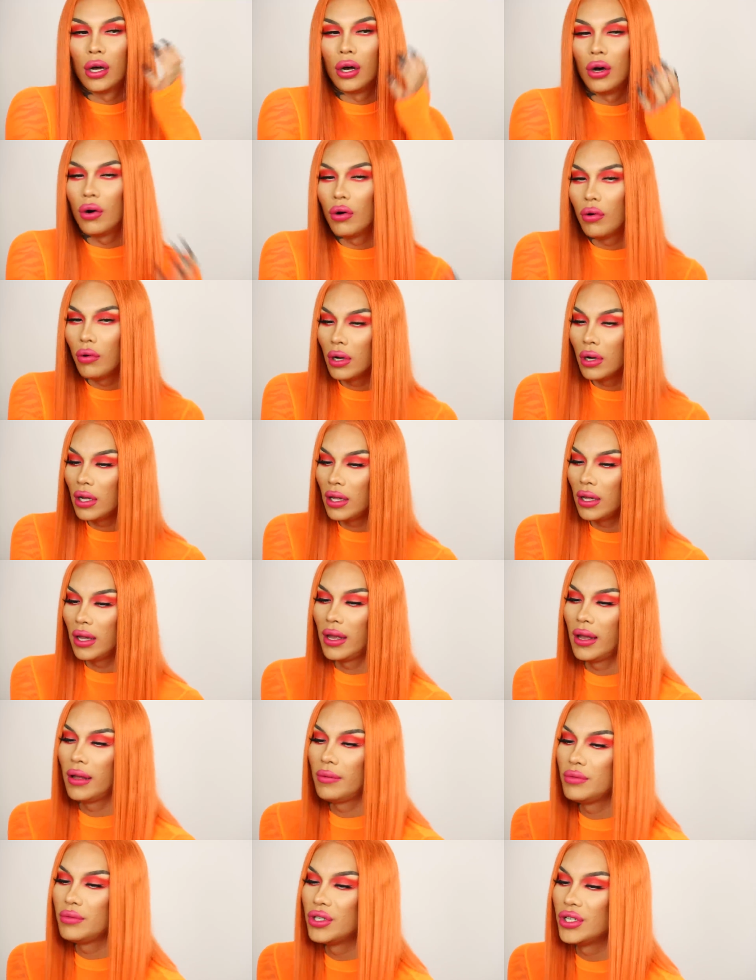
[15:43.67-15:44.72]

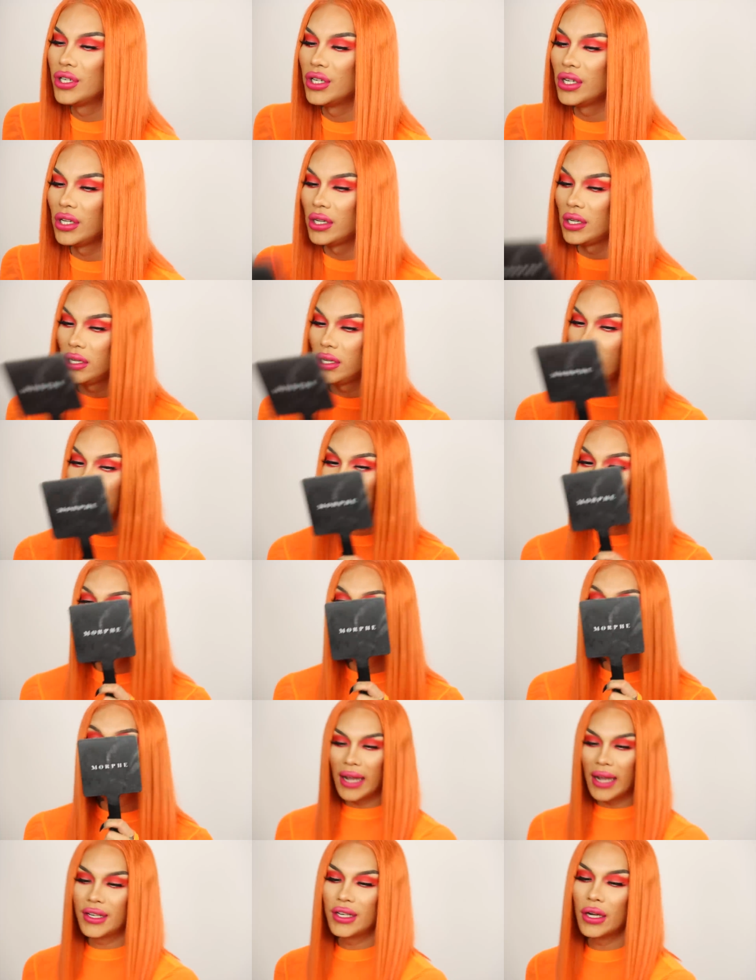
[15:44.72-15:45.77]
OMG.
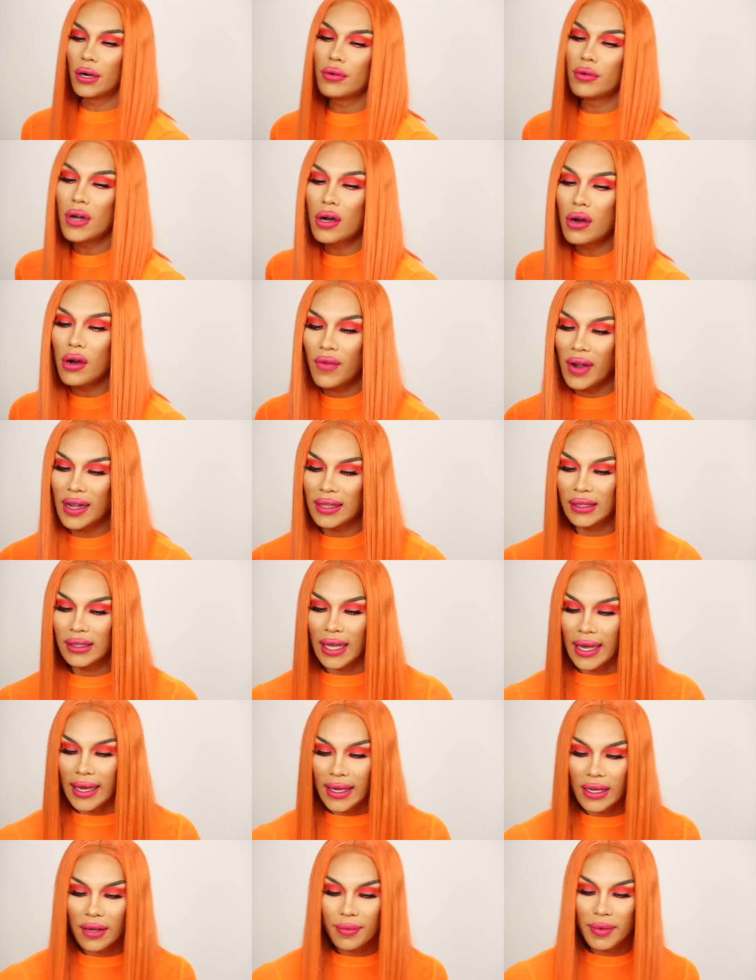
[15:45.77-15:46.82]
I don't know if I
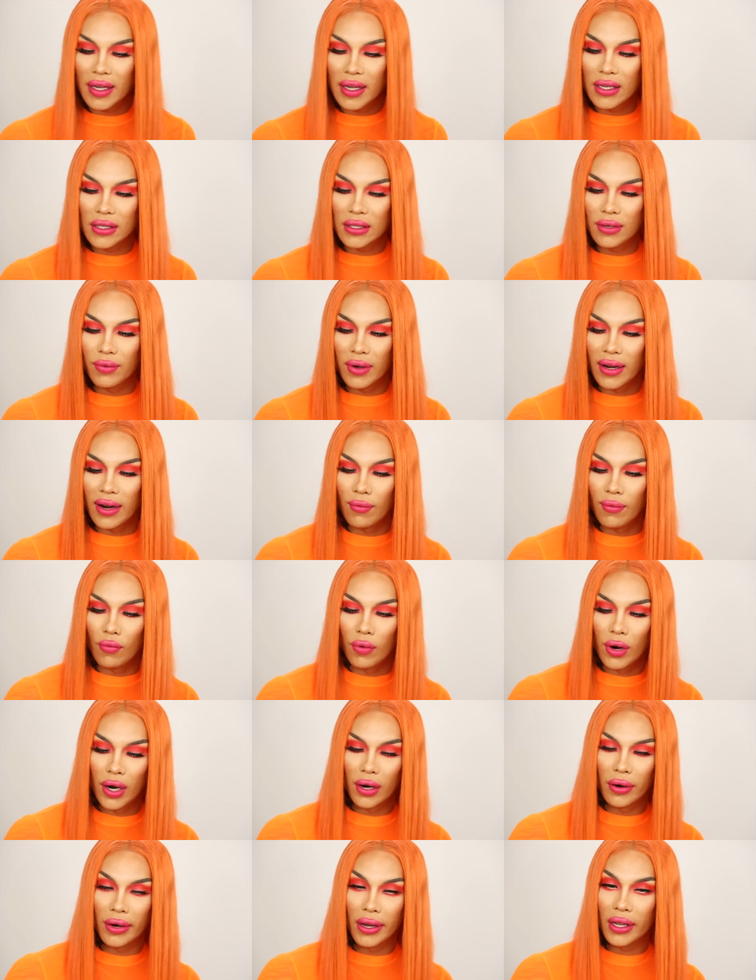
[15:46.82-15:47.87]
like it because of what I'm
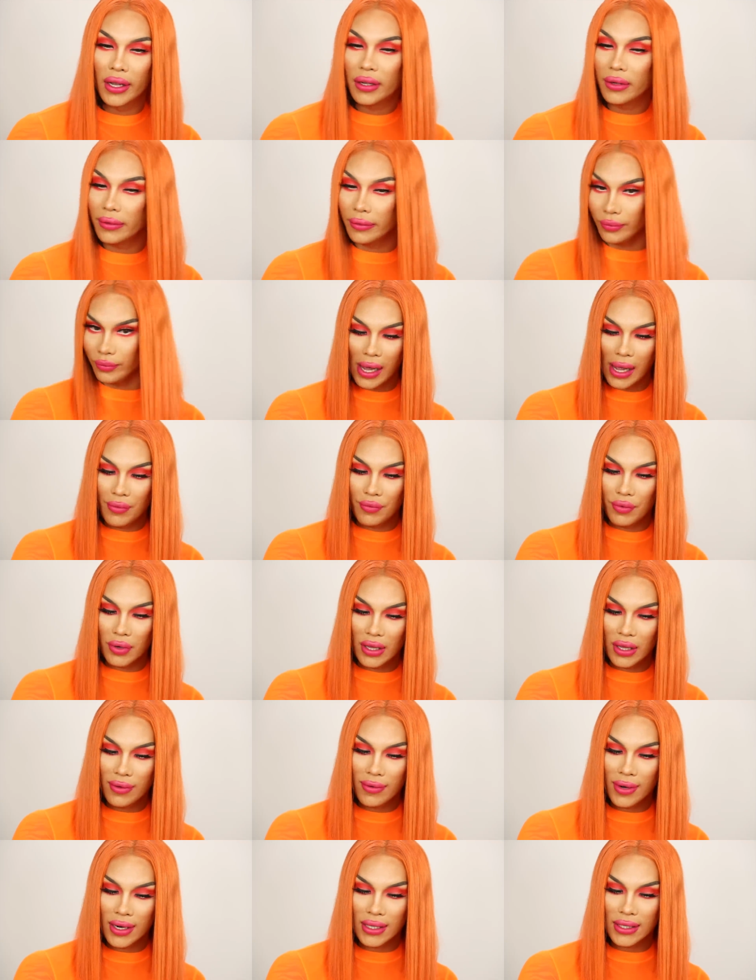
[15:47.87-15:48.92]
wearing. I really
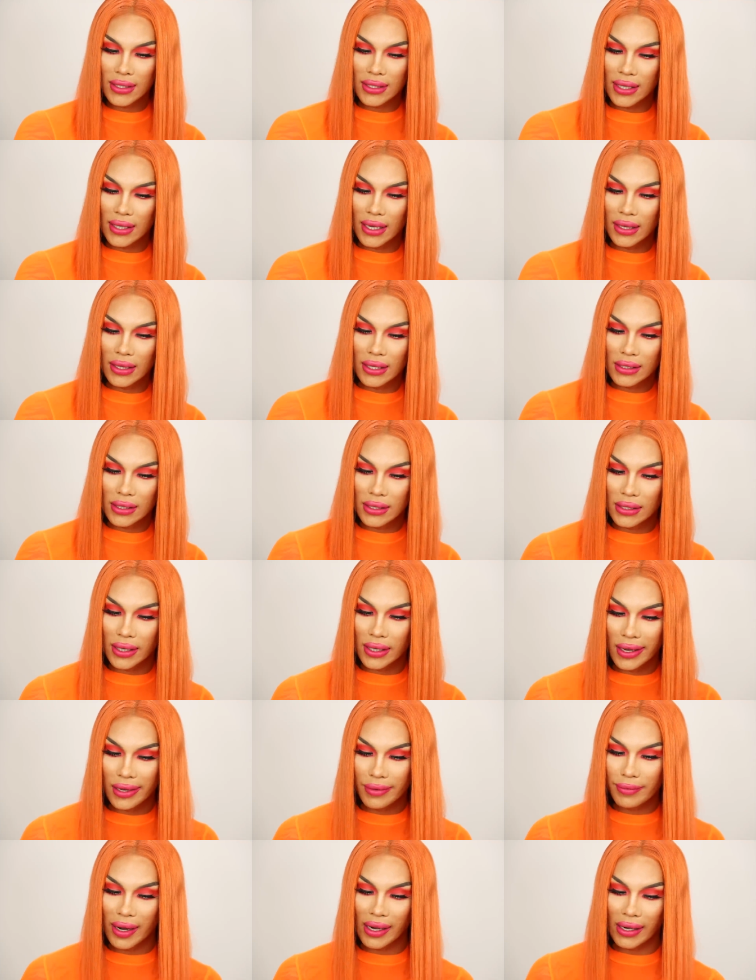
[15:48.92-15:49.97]
want to say this is
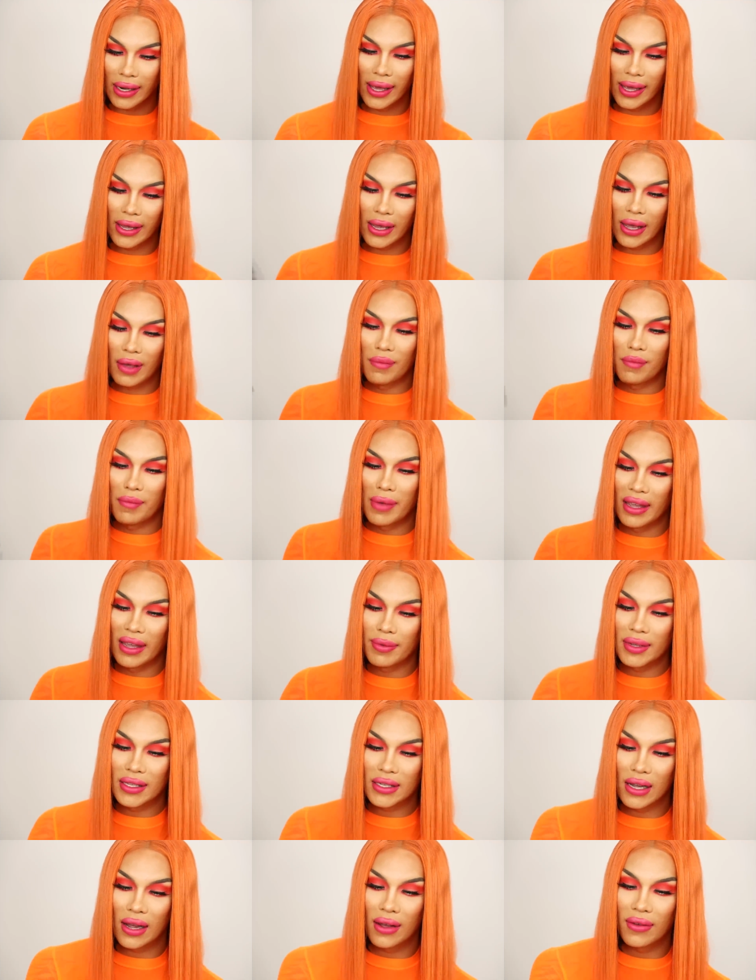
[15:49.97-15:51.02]
in my, like,
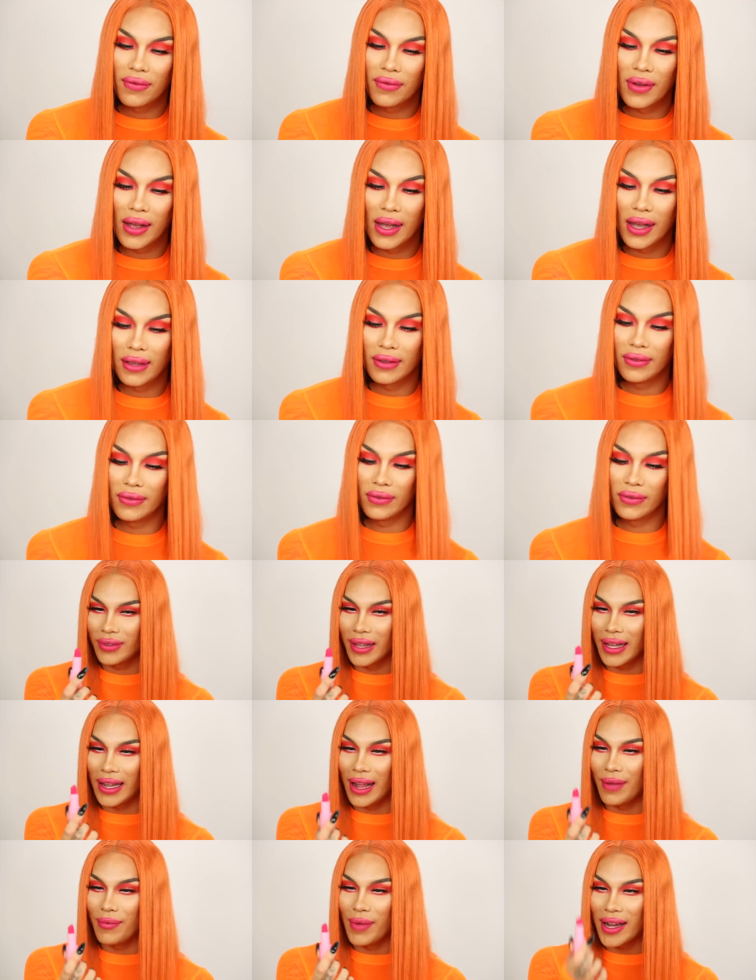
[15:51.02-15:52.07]
maybe top 5.
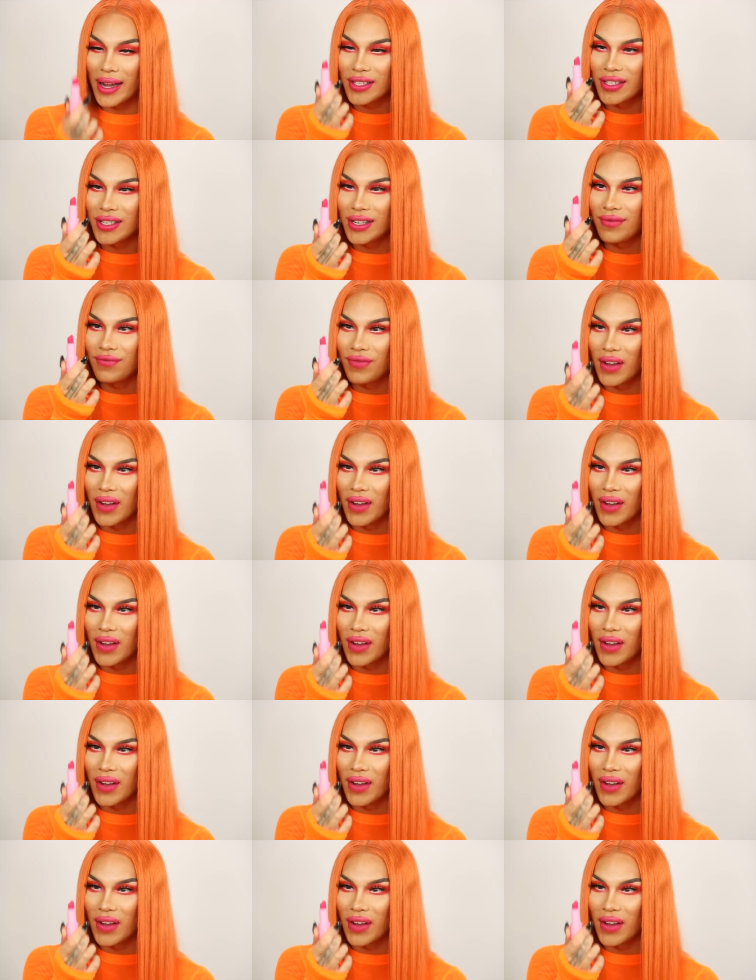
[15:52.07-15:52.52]
Like, I'm actually